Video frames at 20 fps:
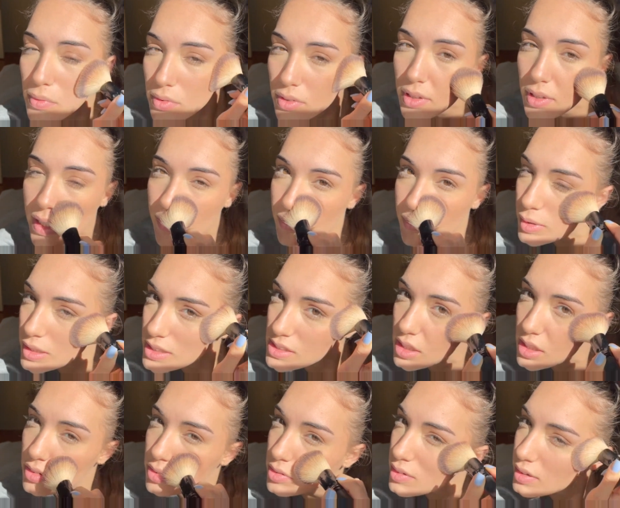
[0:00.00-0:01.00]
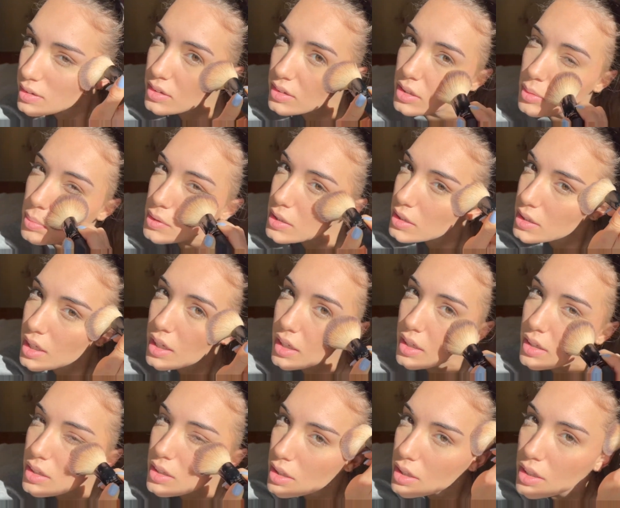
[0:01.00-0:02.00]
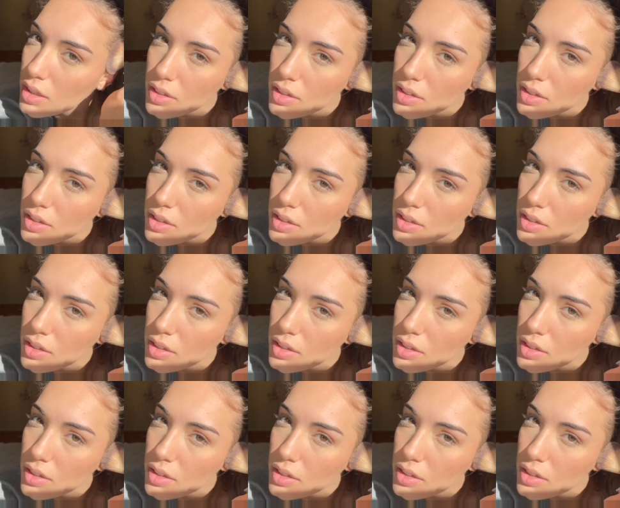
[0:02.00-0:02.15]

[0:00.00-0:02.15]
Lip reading: Give myself a little bit of color.